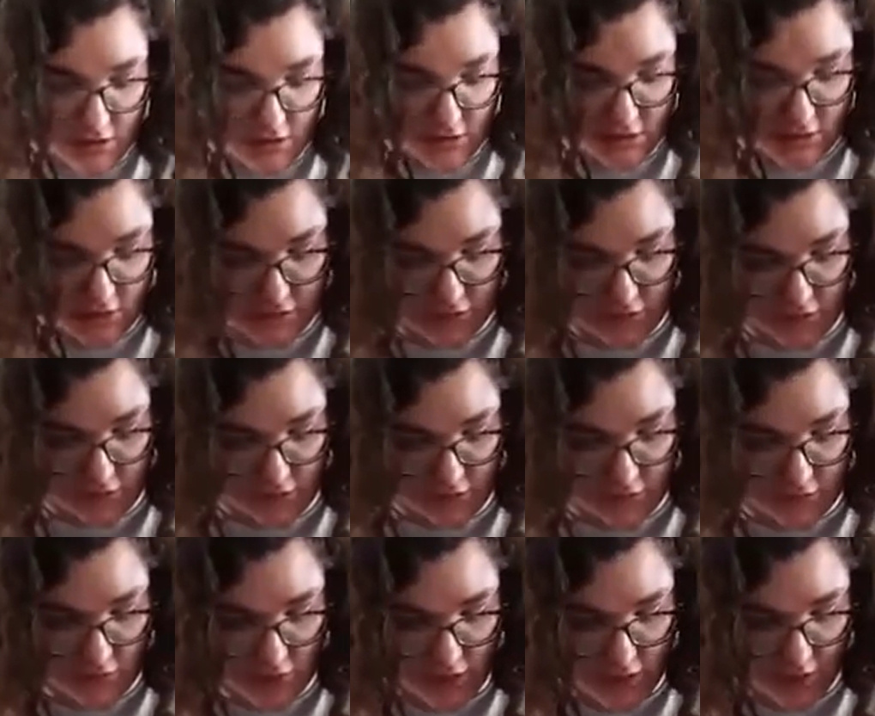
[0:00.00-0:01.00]

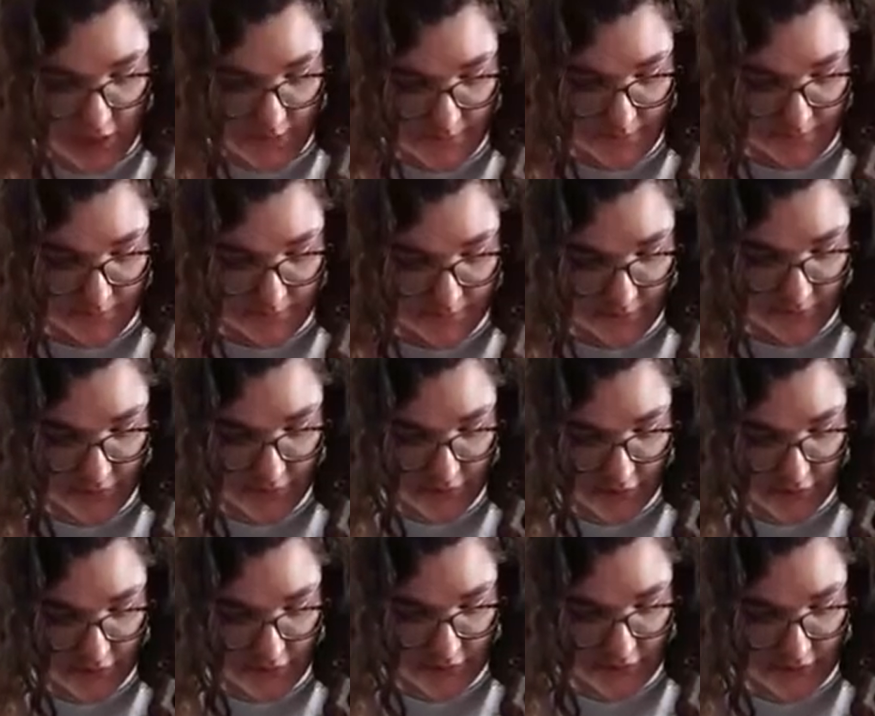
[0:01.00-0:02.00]
So if you're
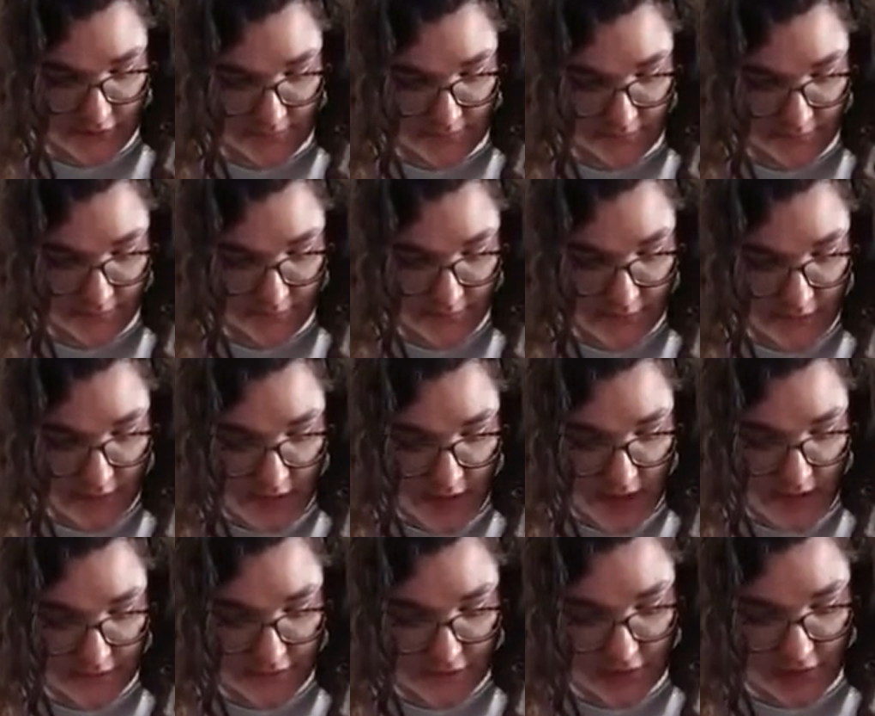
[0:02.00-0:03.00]
going to have
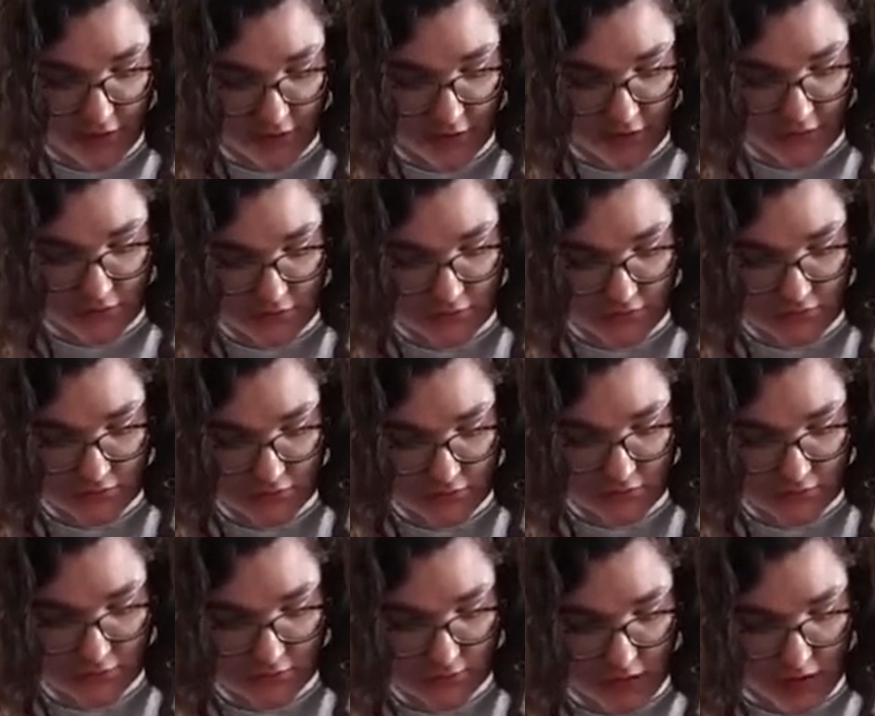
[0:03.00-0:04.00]
a darker
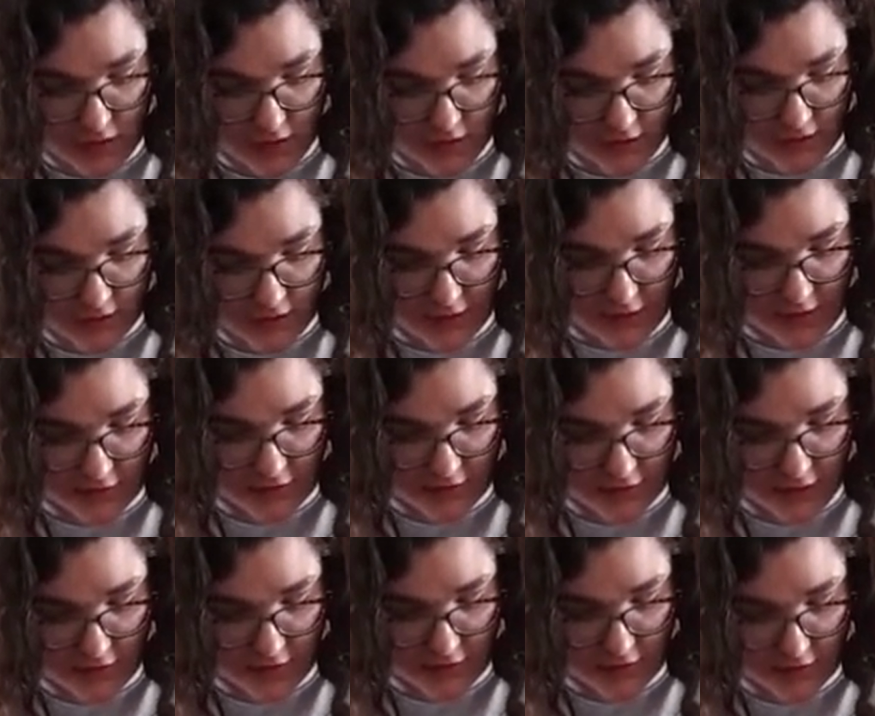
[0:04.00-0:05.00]
rock, a lighter
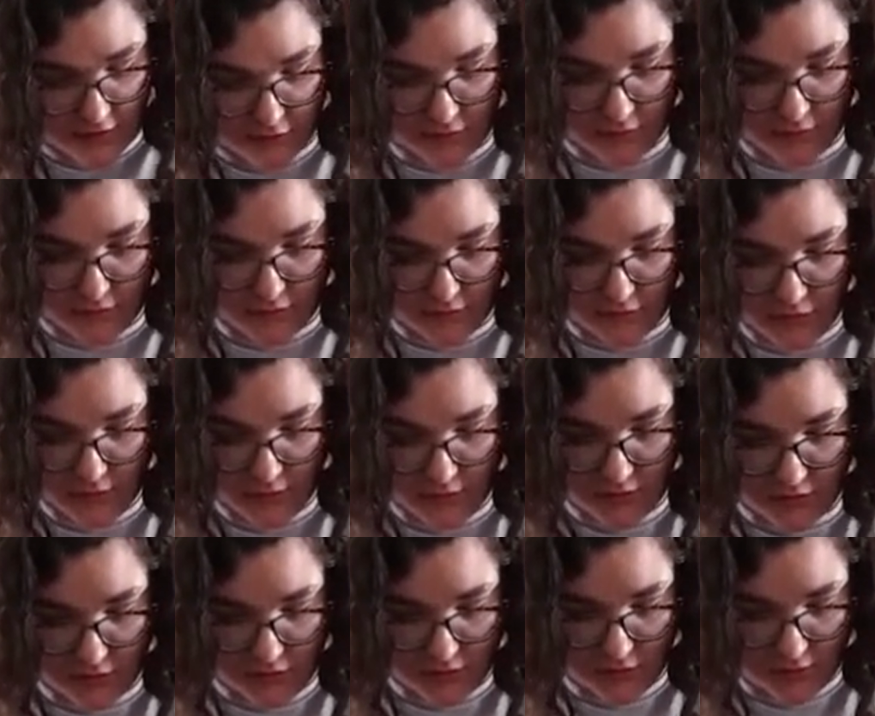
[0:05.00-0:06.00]
color would work
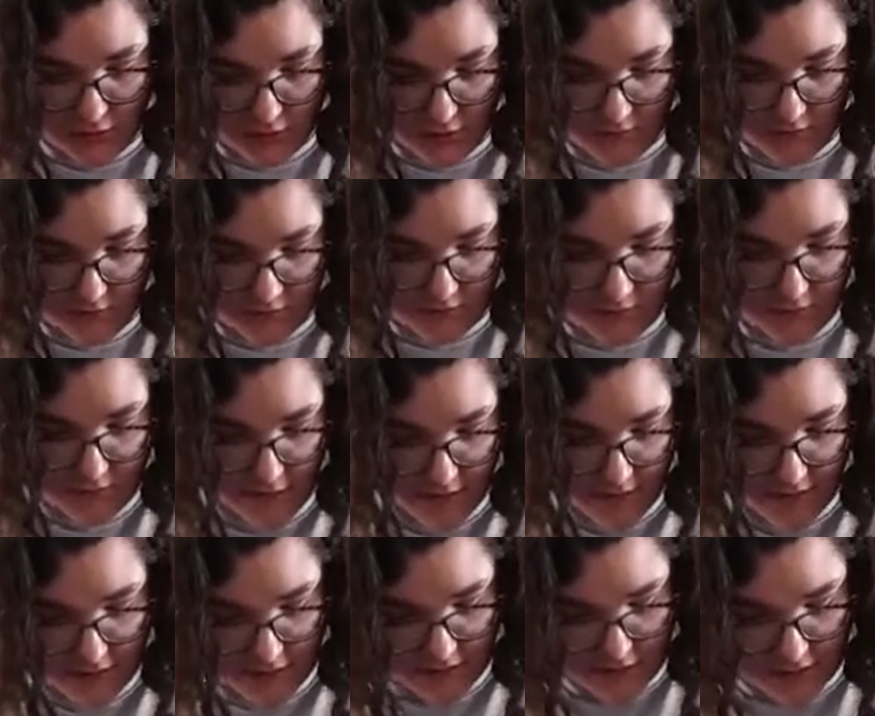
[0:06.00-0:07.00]

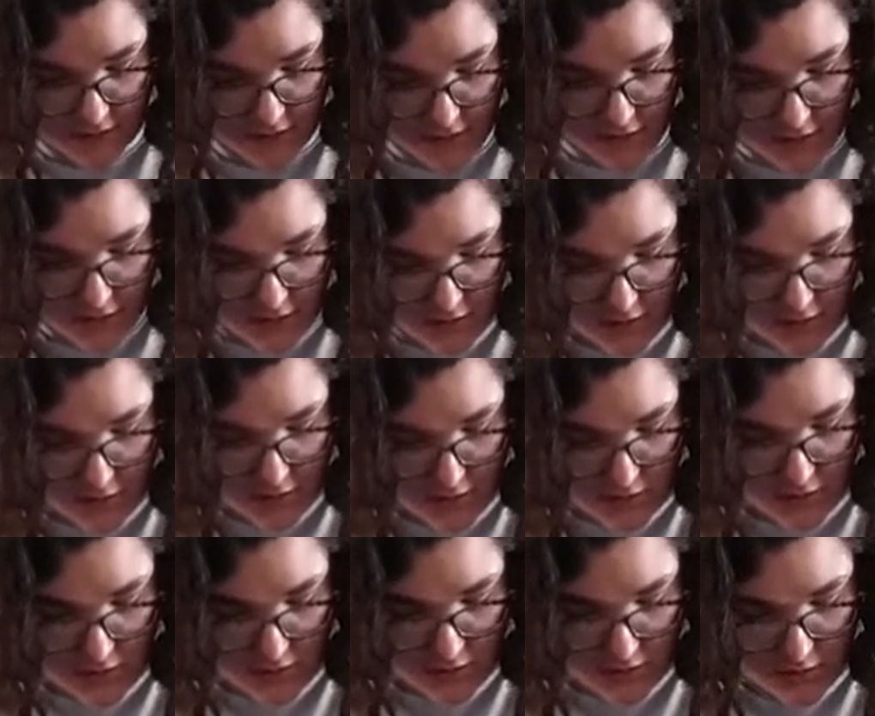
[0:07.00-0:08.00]
best.
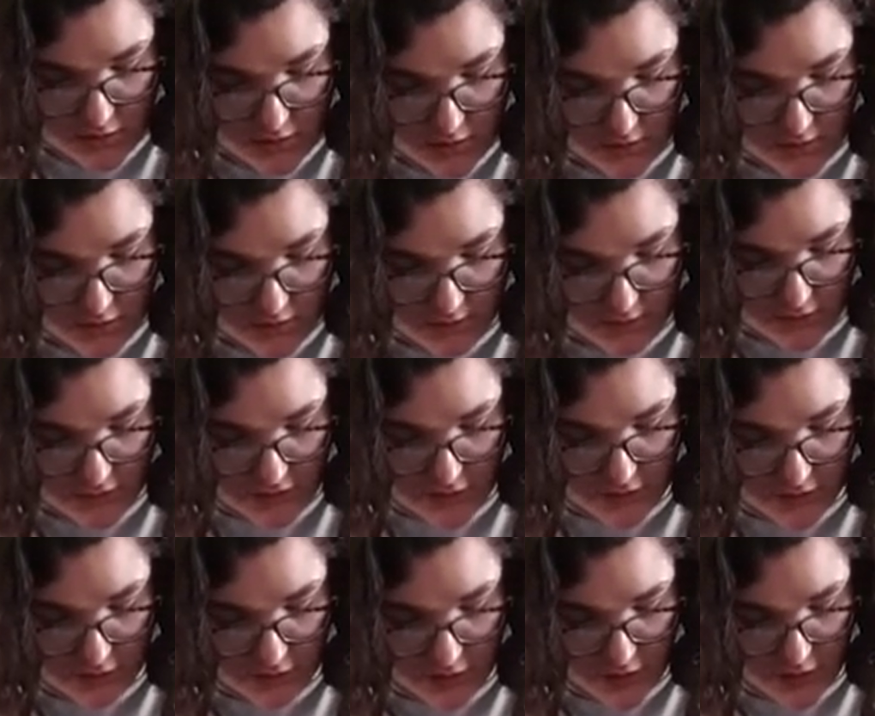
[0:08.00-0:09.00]
I'm just
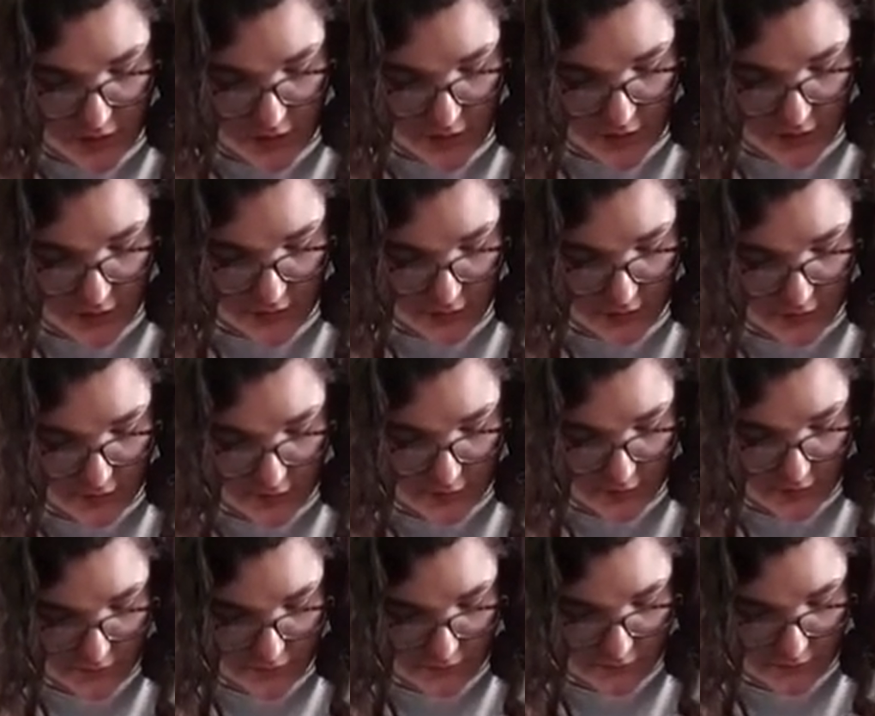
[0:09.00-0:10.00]
doing a heart on this
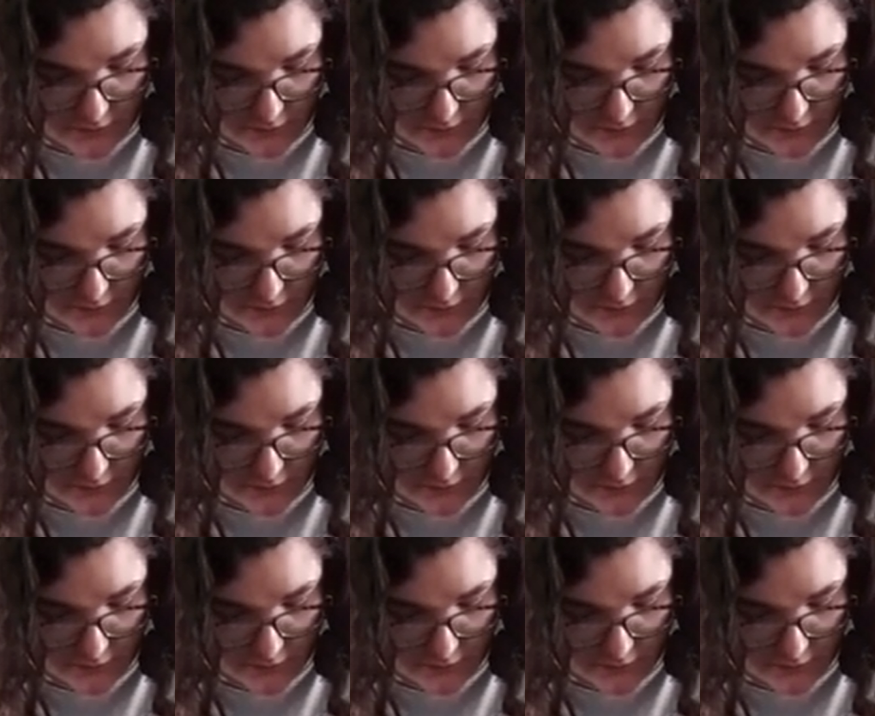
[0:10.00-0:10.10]
one.